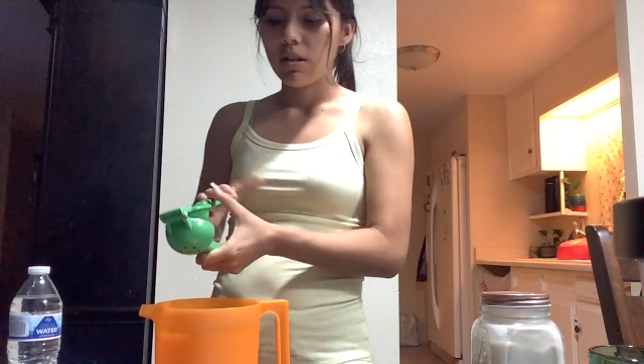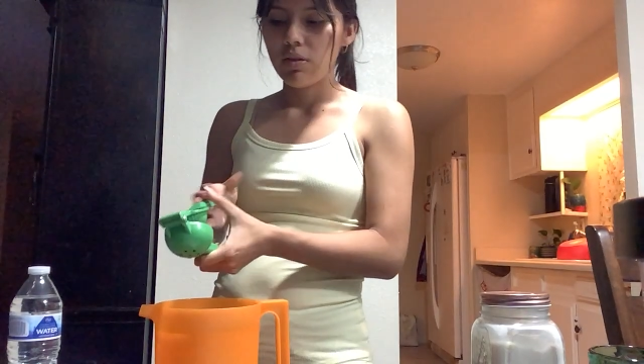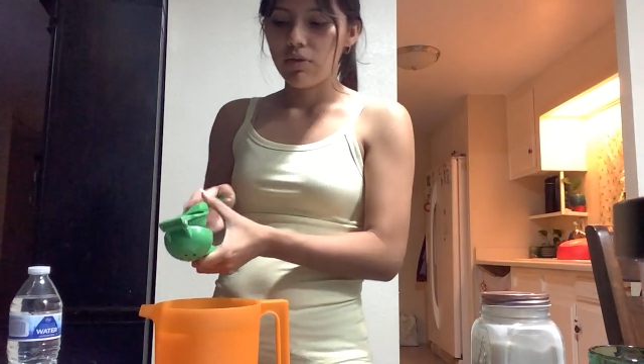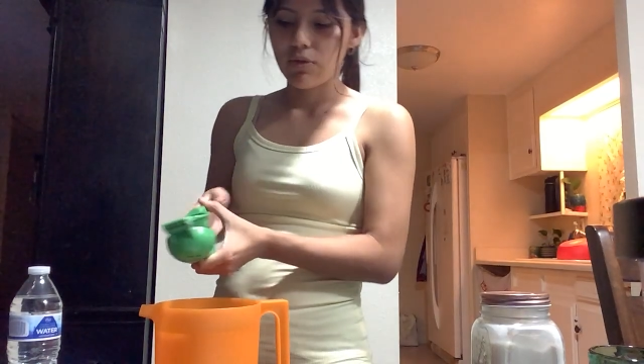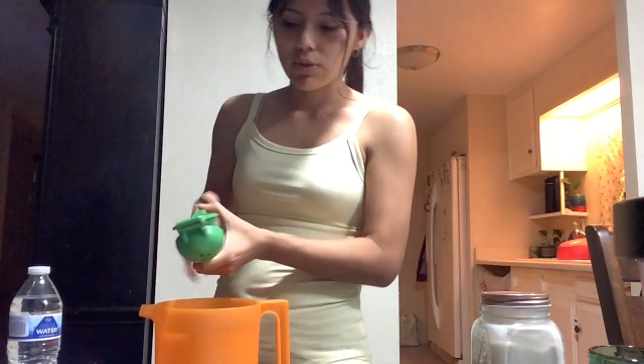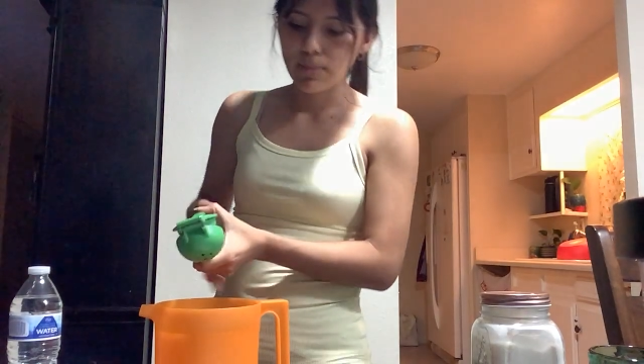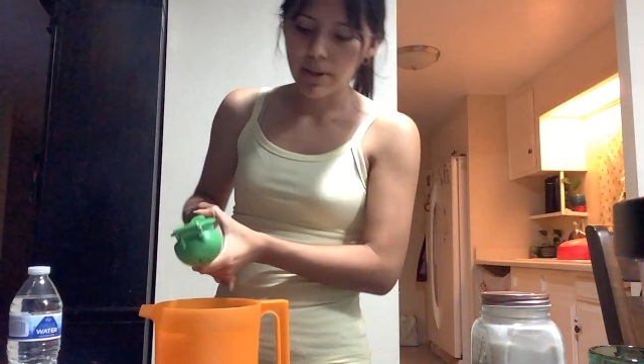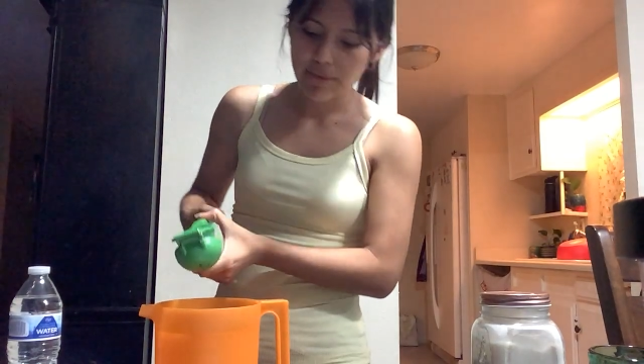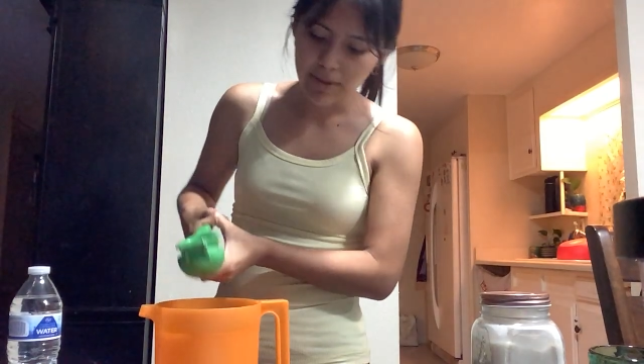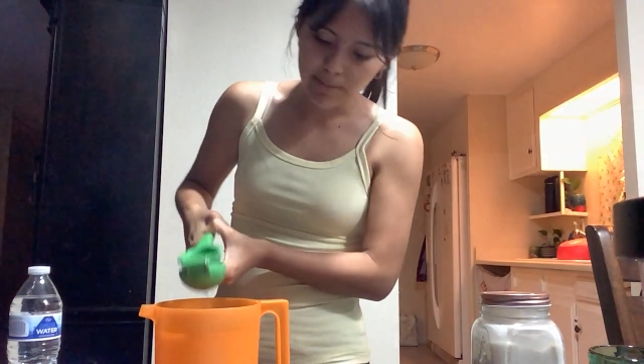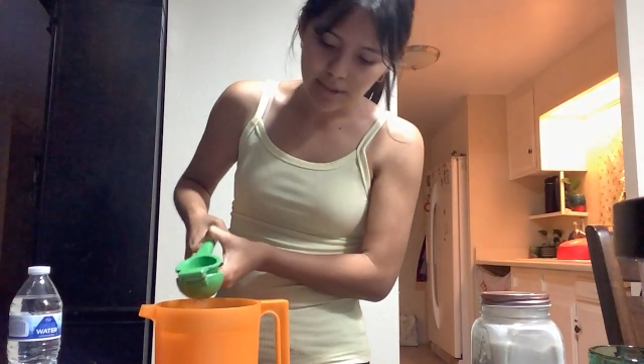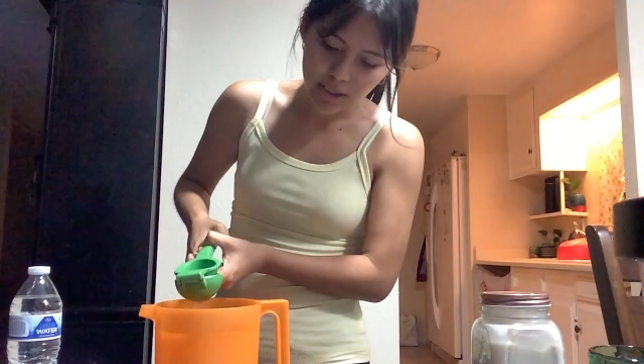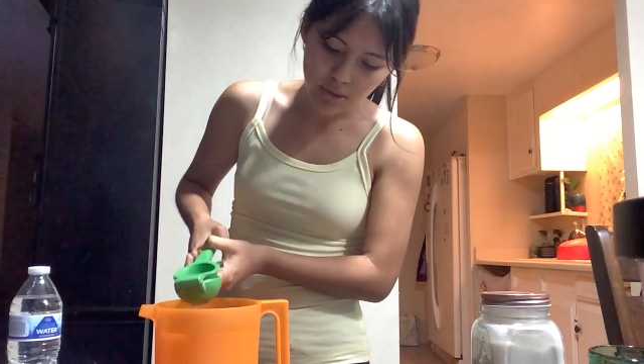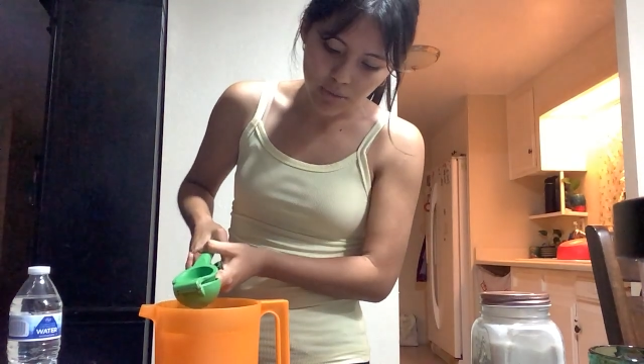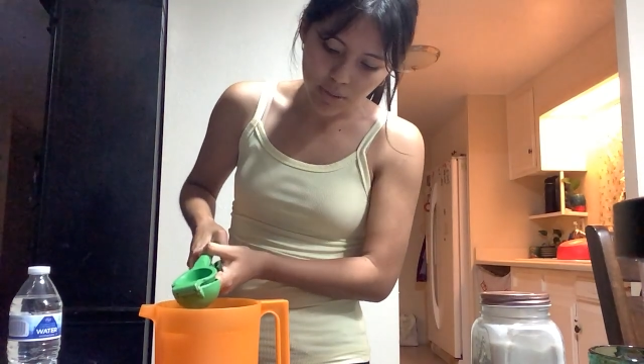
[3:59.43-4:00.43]
for my
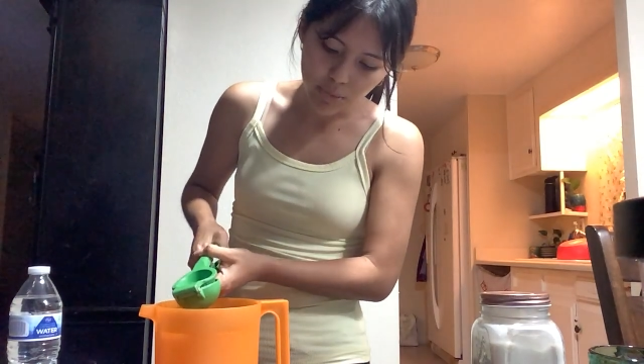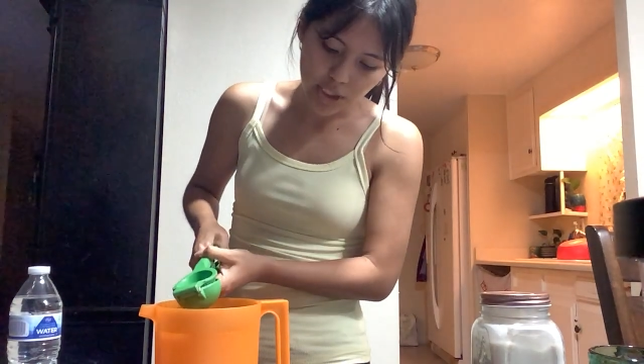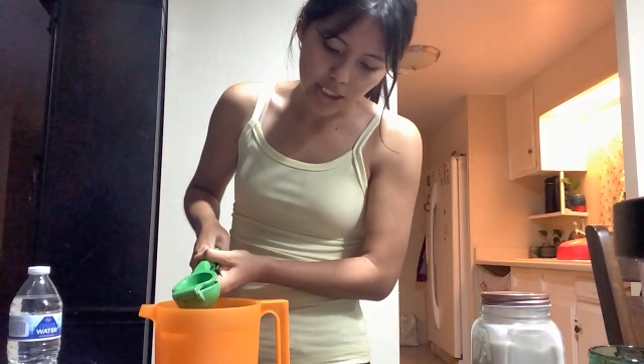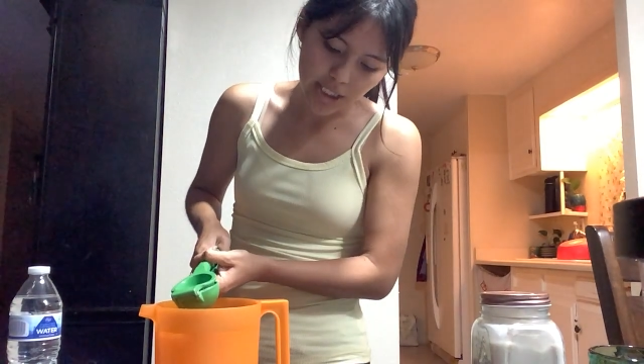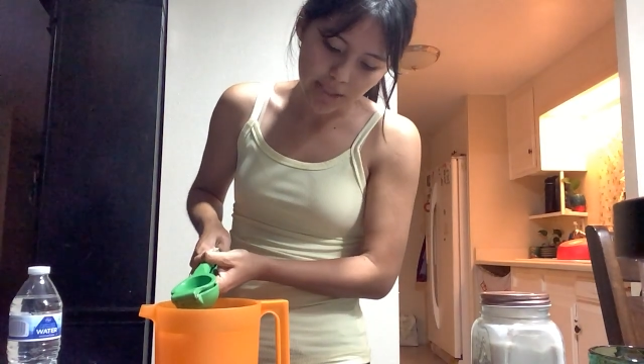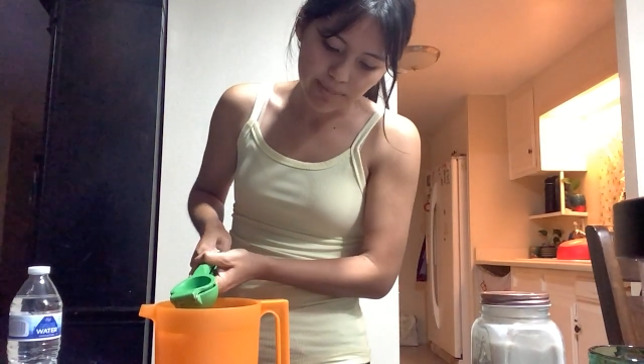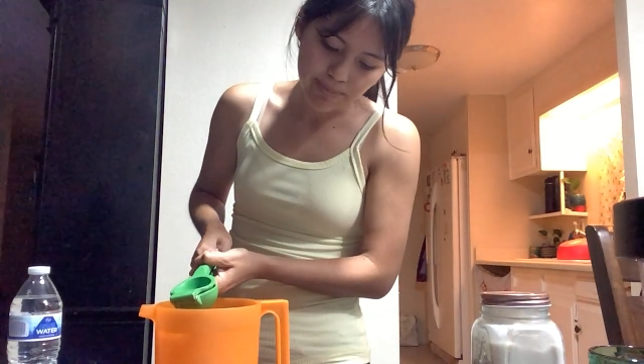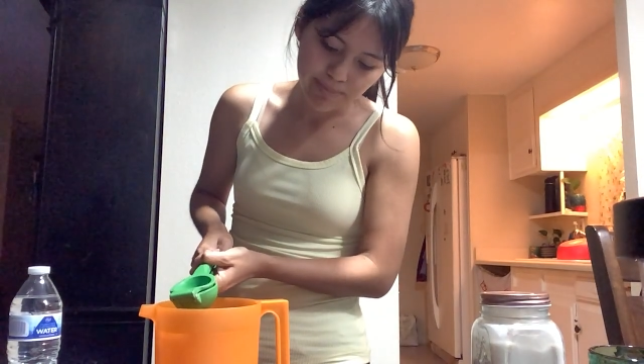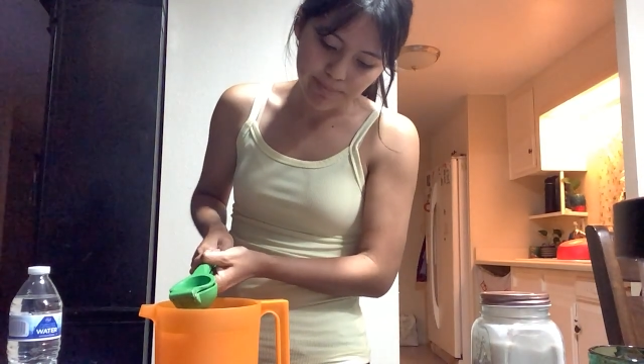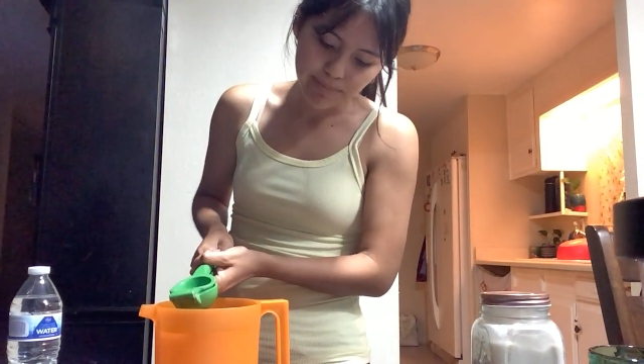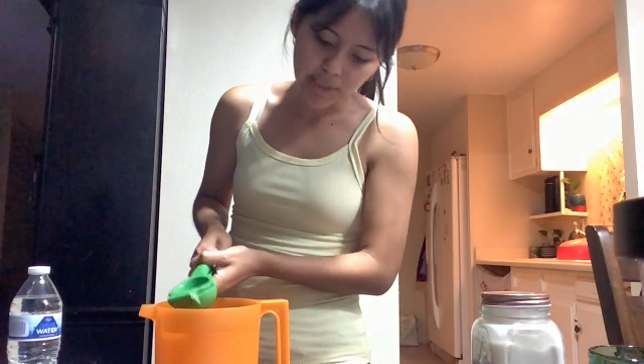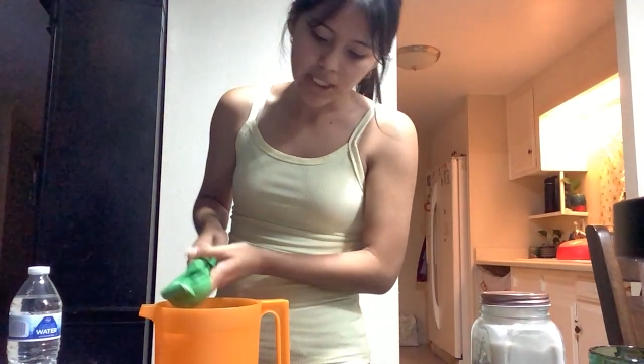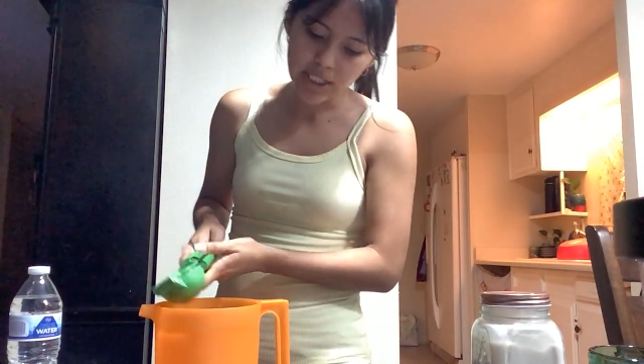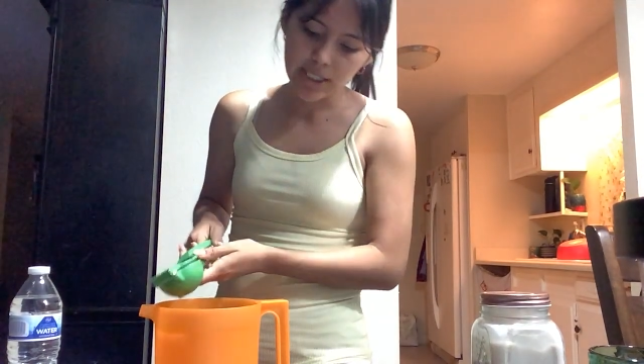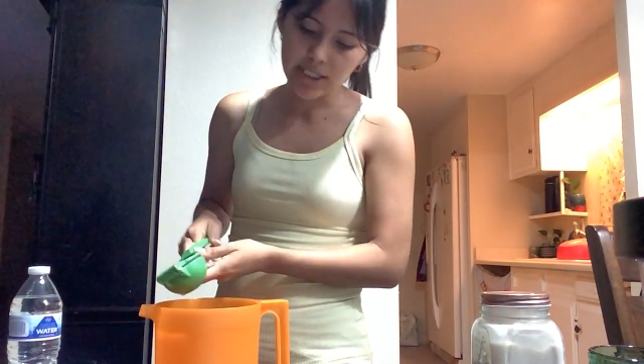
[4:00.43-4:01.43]
family when we eat
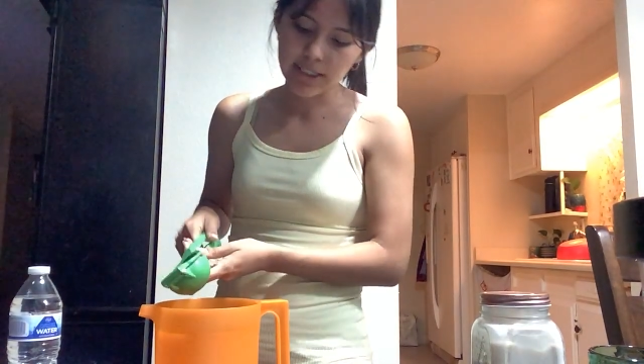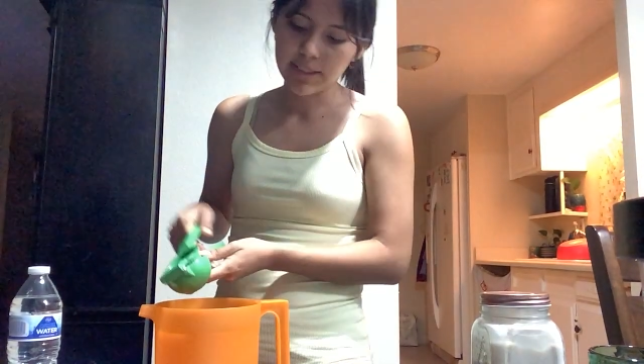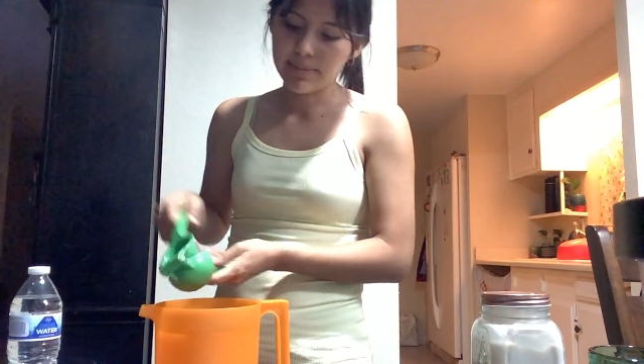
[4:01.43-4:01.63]
because